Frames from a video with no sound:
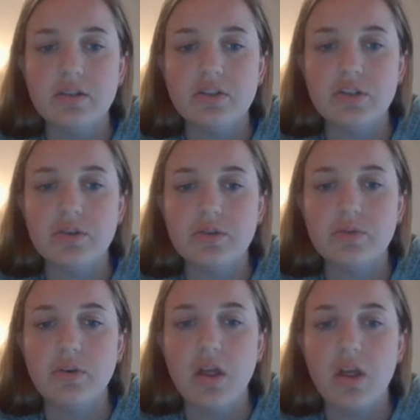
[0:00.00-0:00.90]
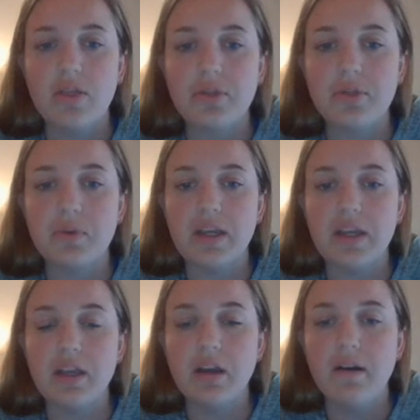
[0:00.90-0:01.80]
2,
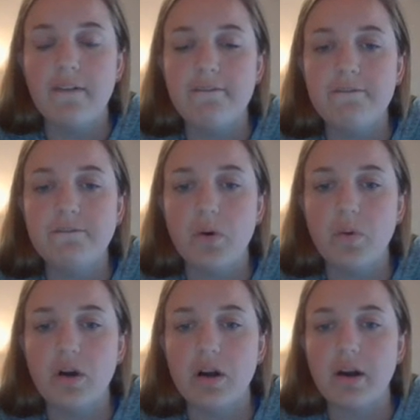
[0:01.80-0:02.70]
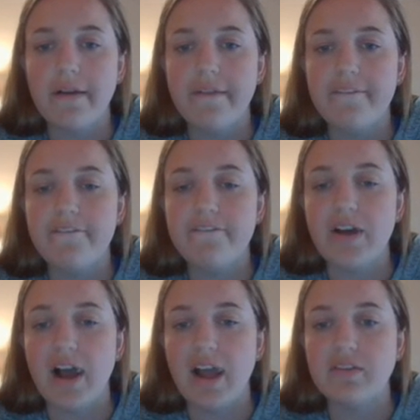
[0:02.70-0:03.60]
3, 4,
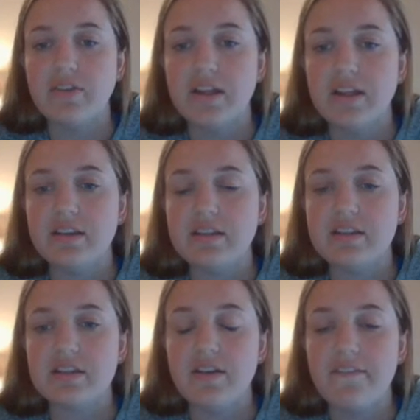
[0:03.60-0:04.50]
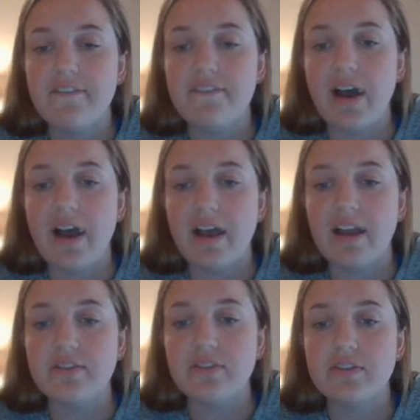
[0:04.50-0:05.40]
5. This is
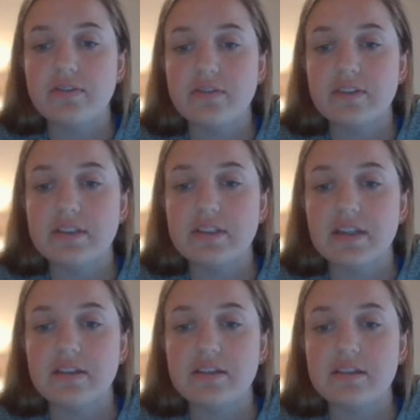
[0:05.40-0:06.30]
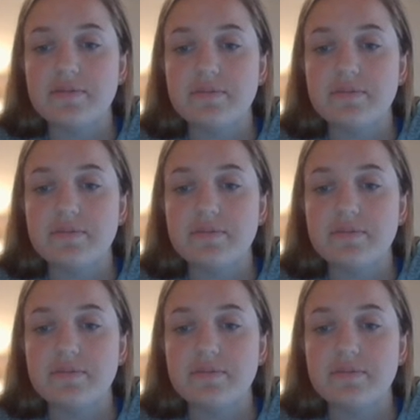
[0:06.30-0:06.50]
5 cents.